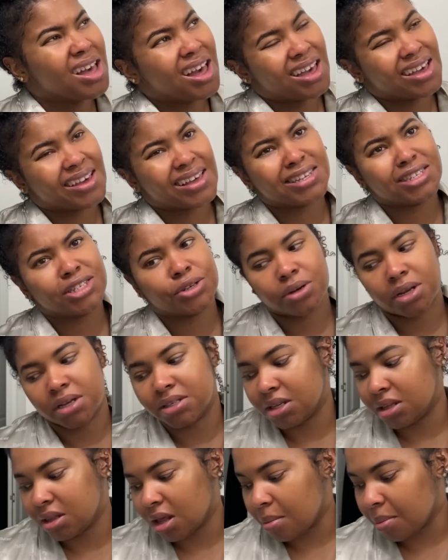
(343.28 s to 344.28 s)
I guess two days
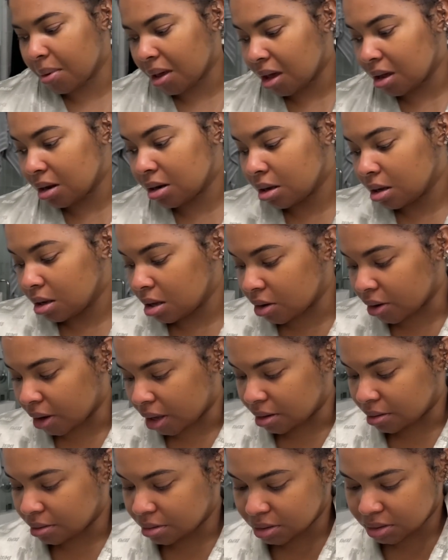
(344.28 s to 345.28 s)
isn't that bad.
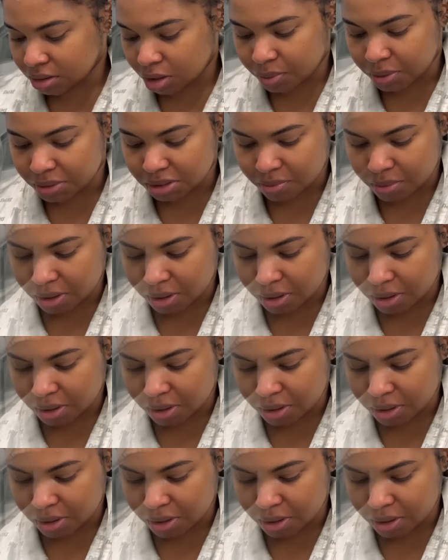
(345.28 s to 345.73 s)
Okay, let's go put some